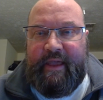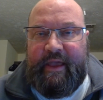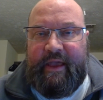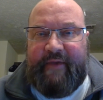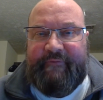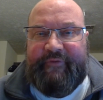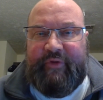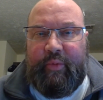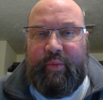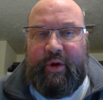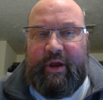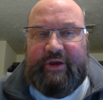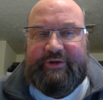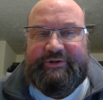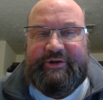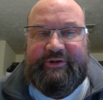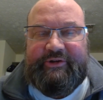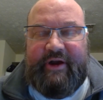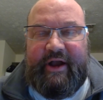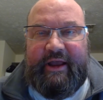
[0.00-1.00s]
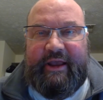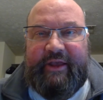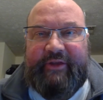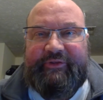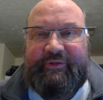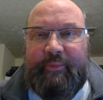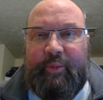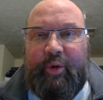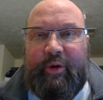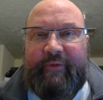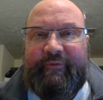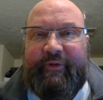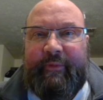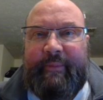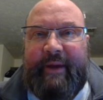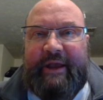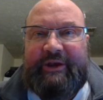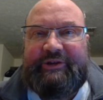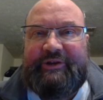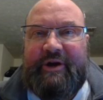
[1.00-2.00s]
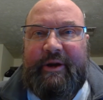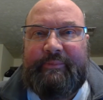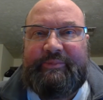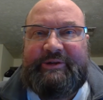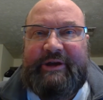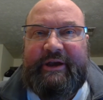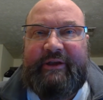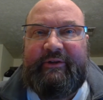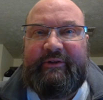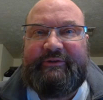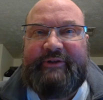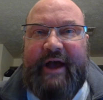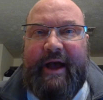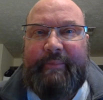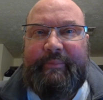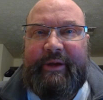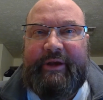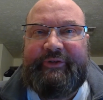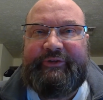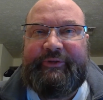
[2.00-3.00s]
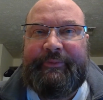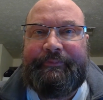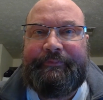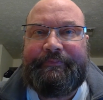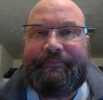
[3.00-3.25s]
if you wish to try and get some more information on particular topics.